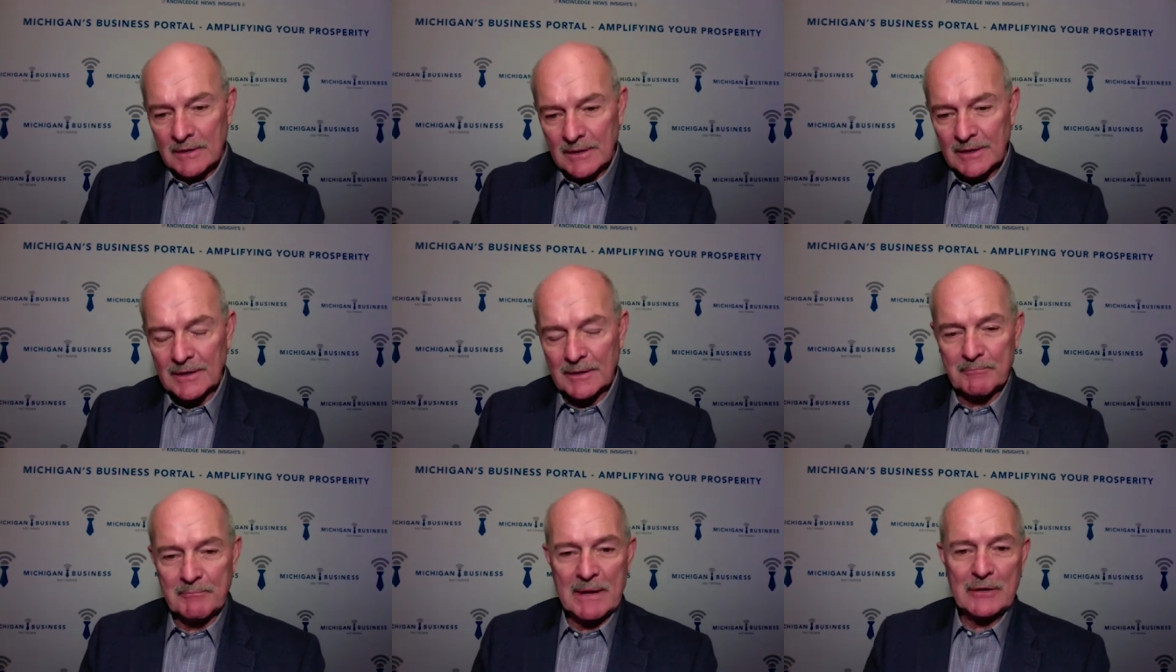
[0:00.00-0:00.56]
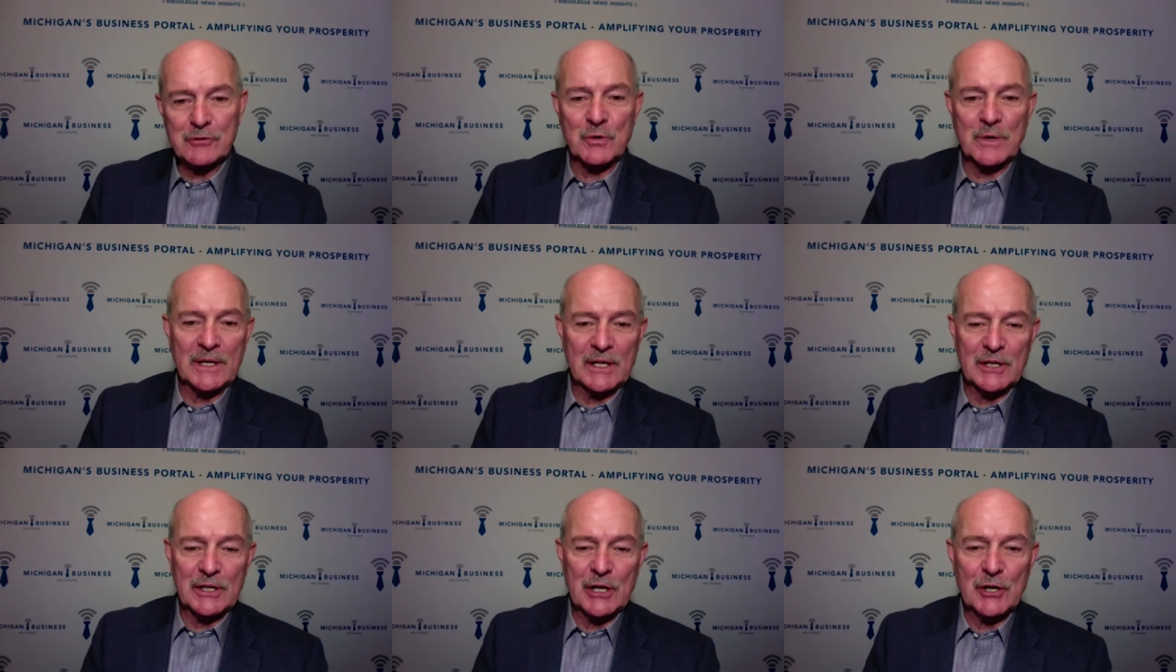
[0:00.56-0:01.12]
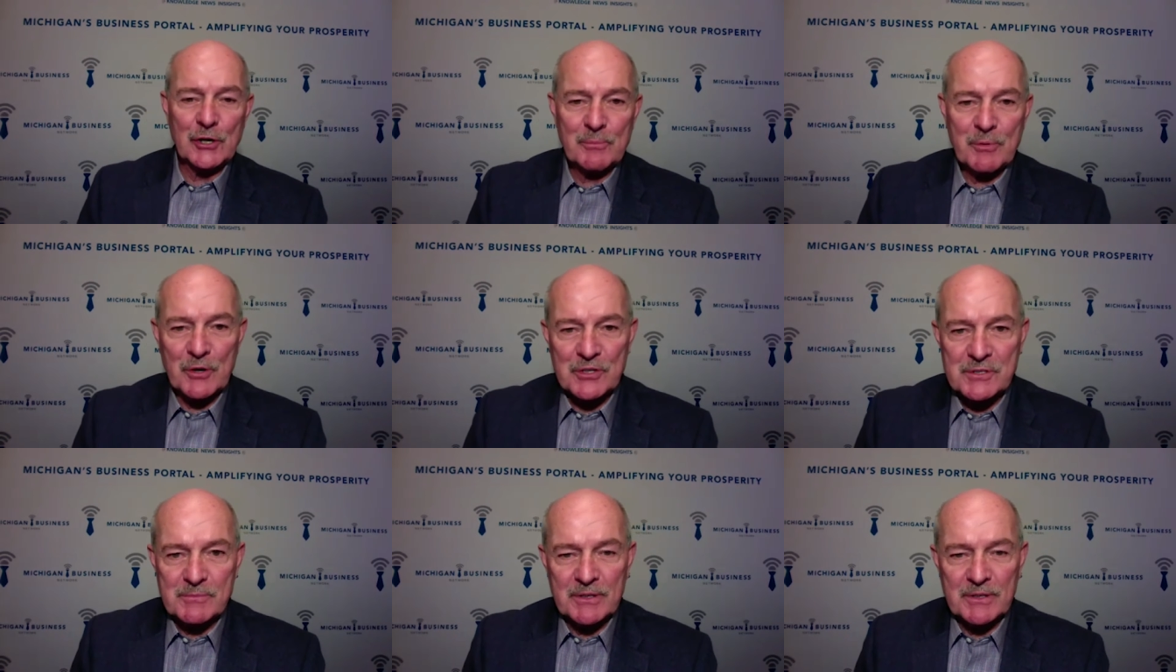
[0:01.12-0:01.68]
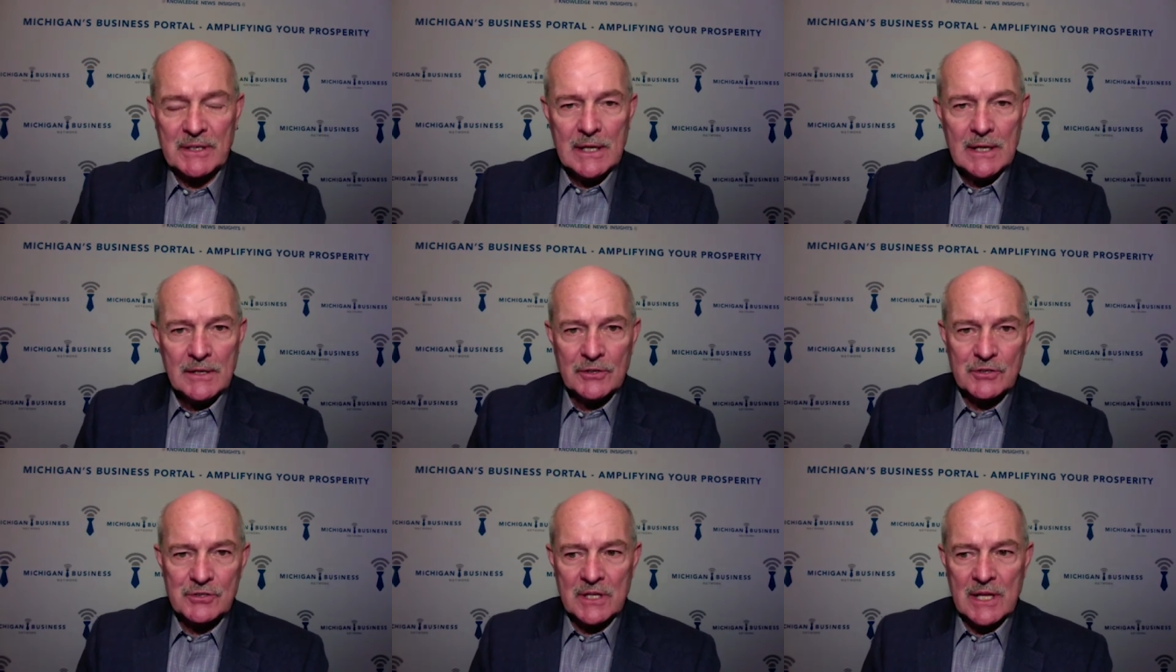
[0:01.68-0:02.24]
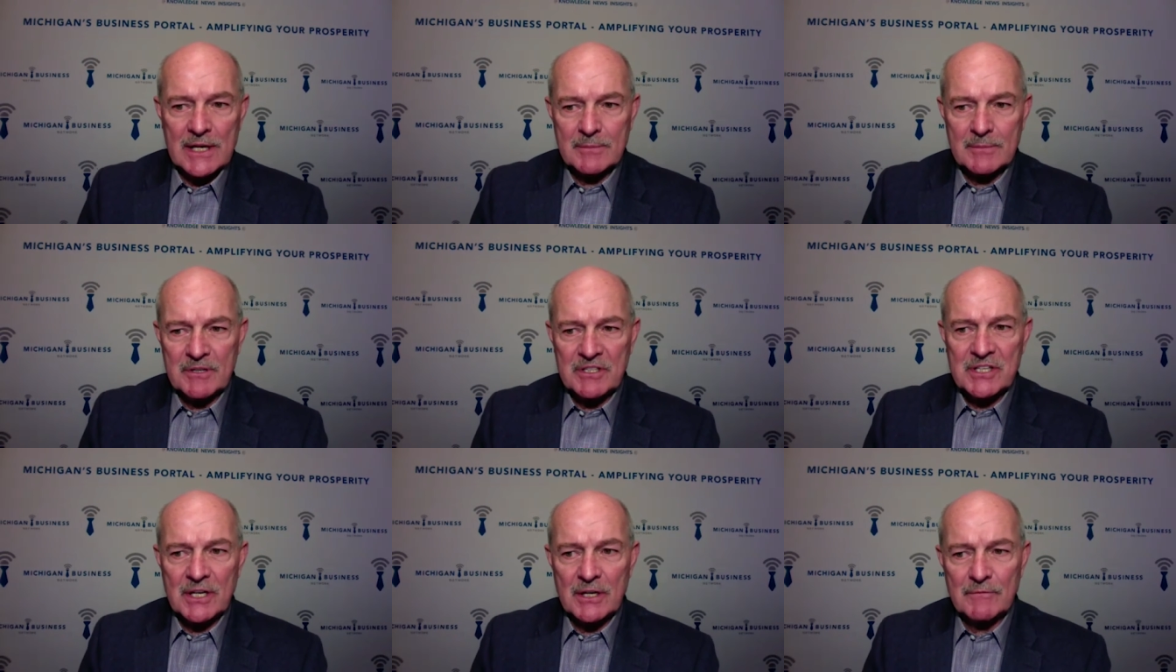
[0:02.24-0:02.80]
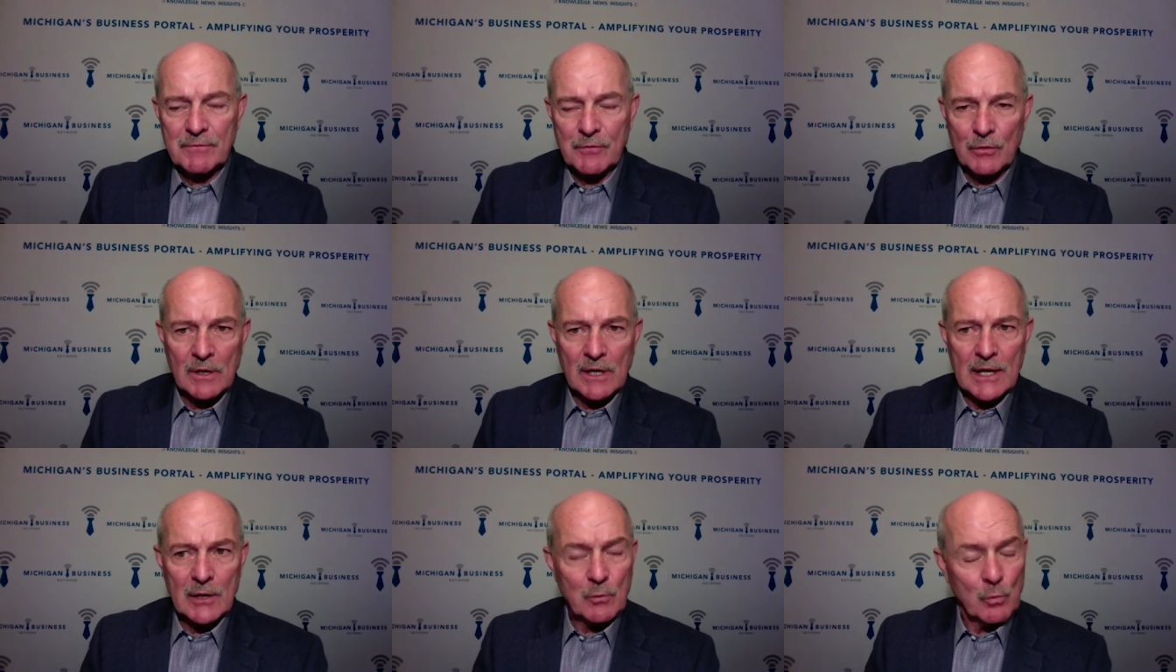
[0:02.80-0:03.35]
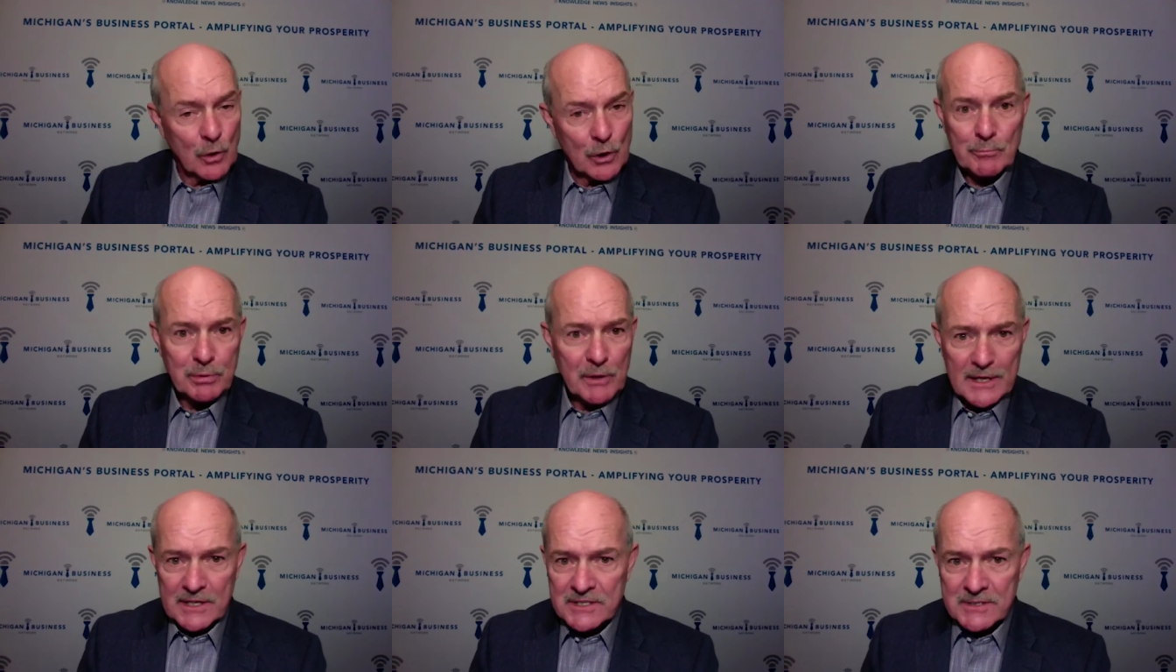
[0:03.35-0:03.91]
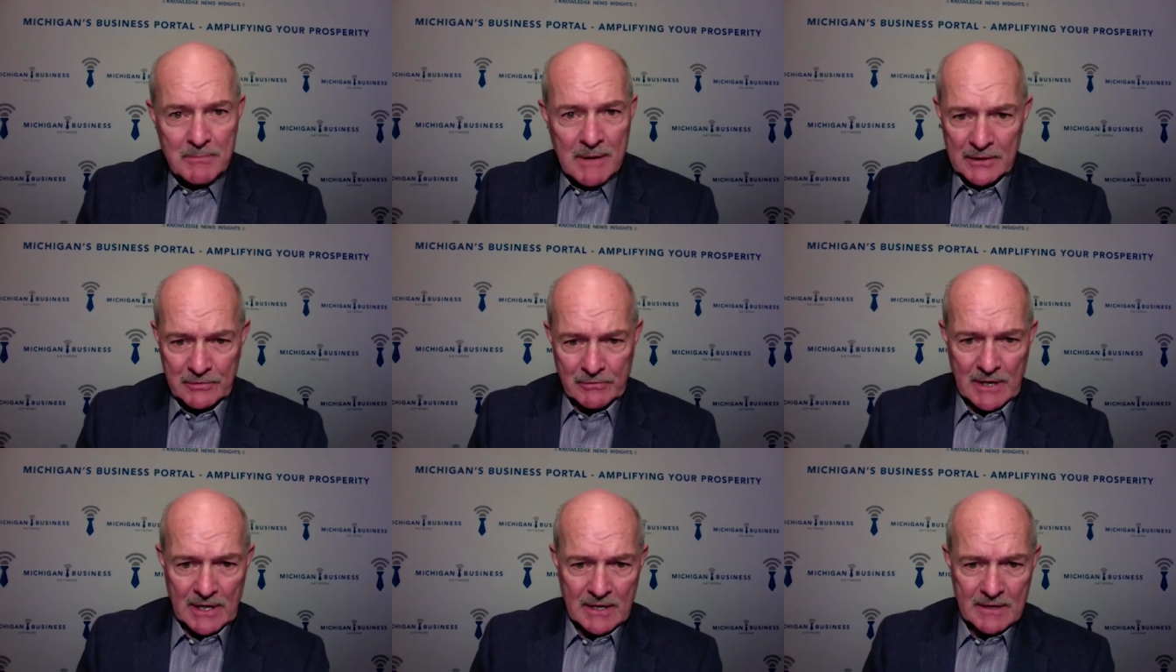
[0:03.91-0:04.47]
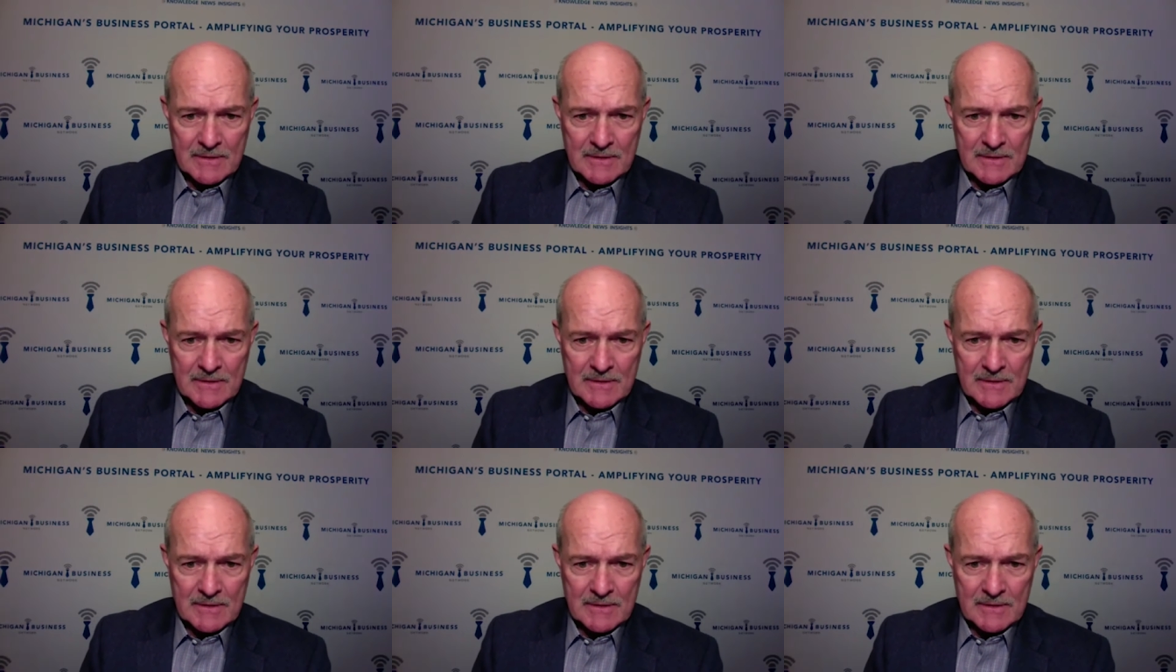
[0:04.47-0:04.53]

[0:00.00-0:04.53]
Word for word: uh, mentoring a younger person, but there's a lot to be said for like workplace mentoring.